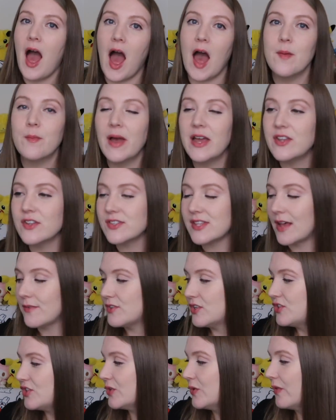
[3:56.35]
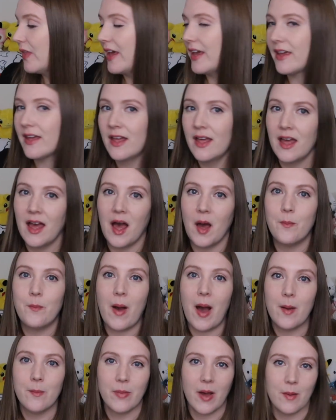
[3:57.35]
I might just have to do like a
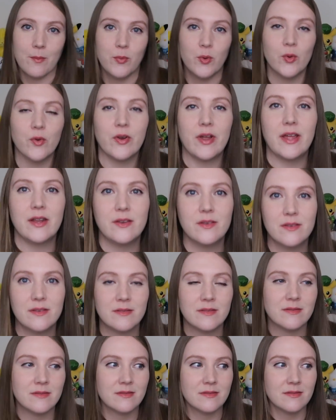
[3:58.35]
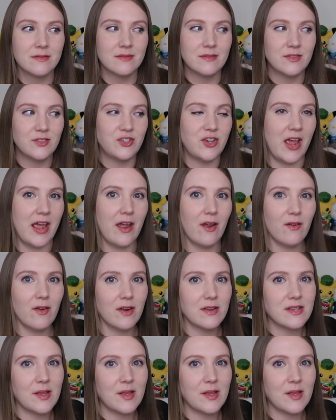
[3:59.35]
pom-pom purin chair